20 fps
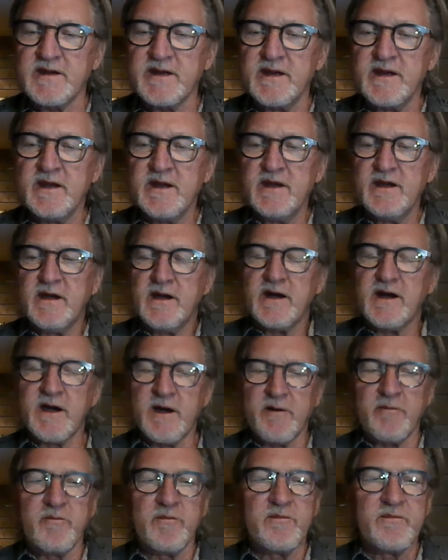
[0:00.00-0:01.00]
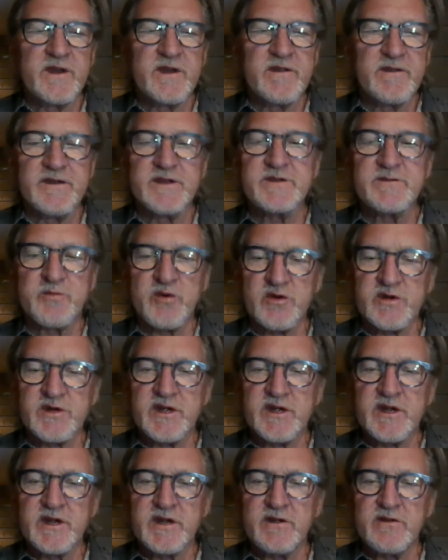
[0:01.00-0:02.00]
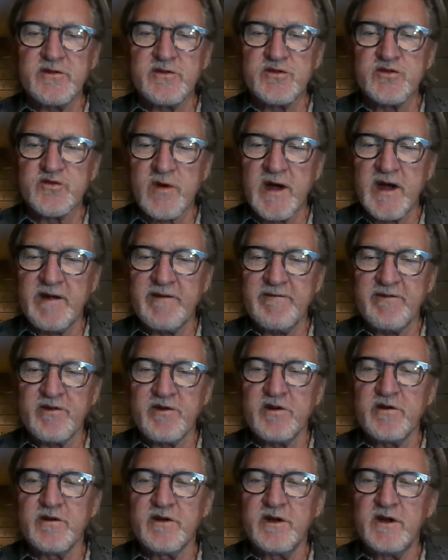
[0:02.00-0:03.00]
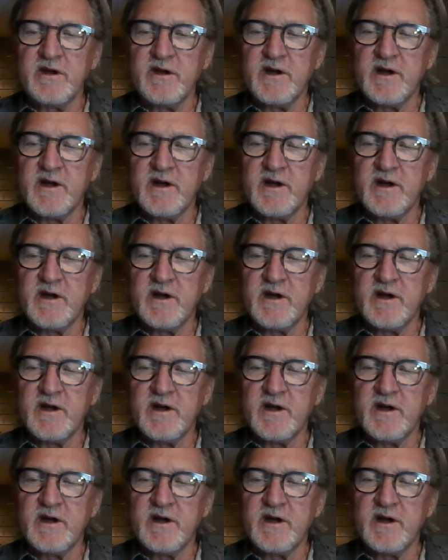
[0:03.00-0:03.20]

at that this particular driver